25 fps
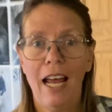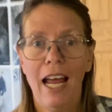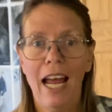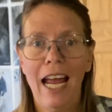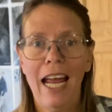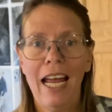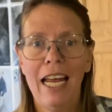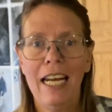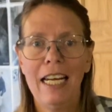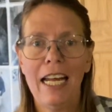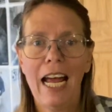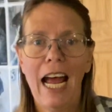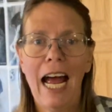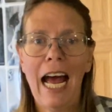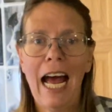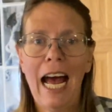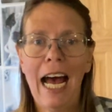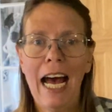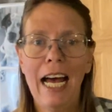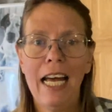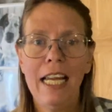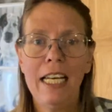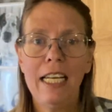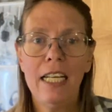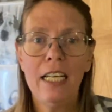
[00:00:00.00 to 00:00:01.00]
and
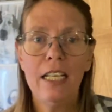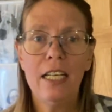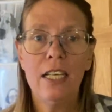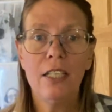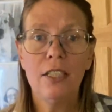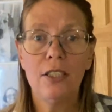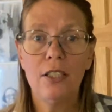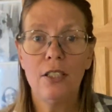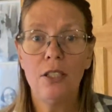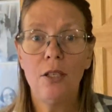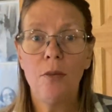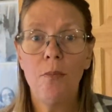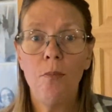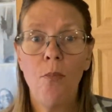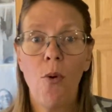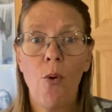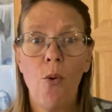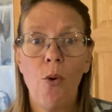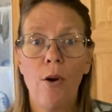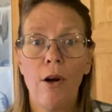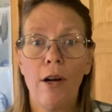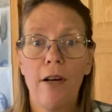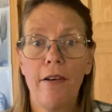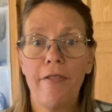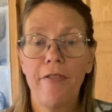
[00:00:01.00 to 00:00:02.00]
added some
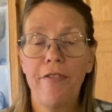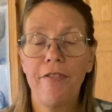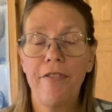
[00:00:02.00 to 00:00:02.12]
more